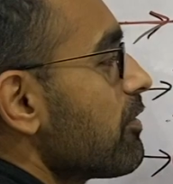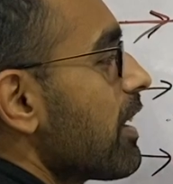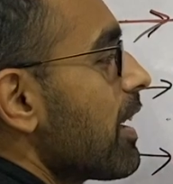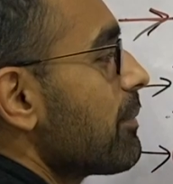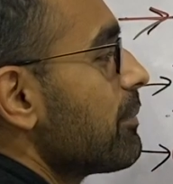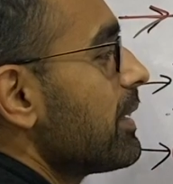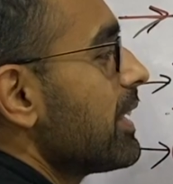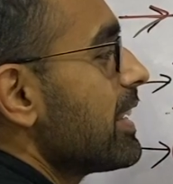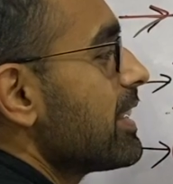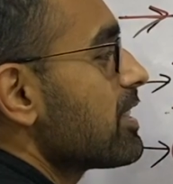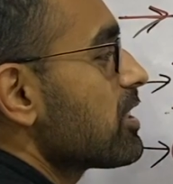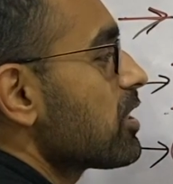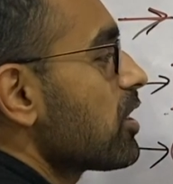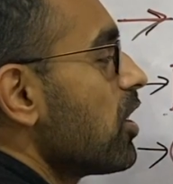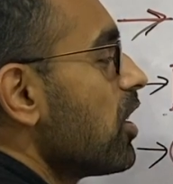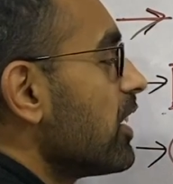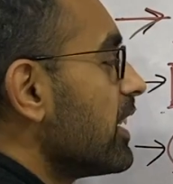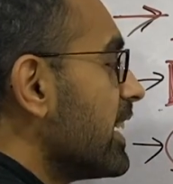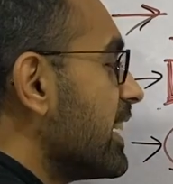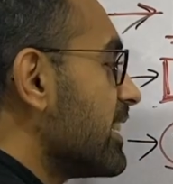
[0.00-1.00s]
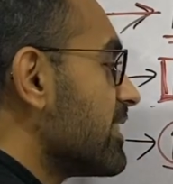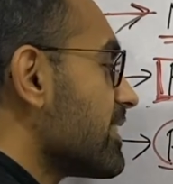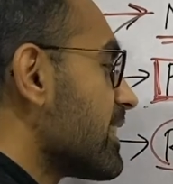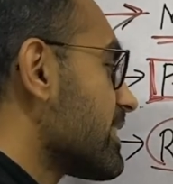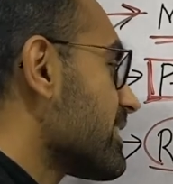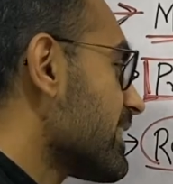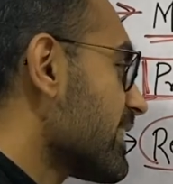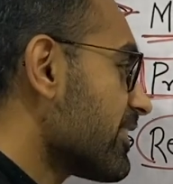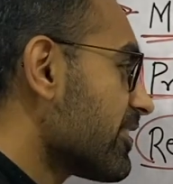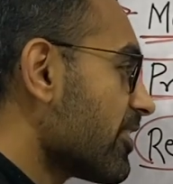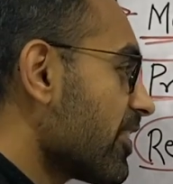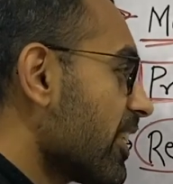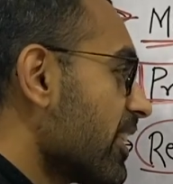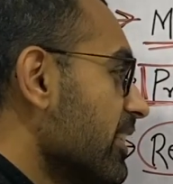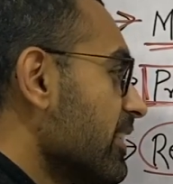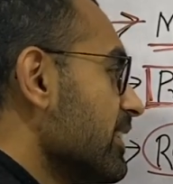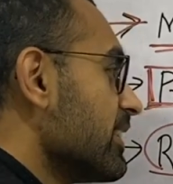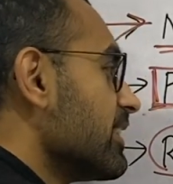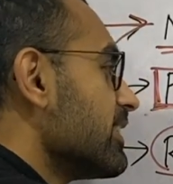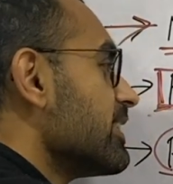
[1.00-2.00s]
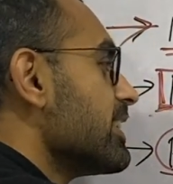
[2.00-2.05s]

families, colleagues, etc.,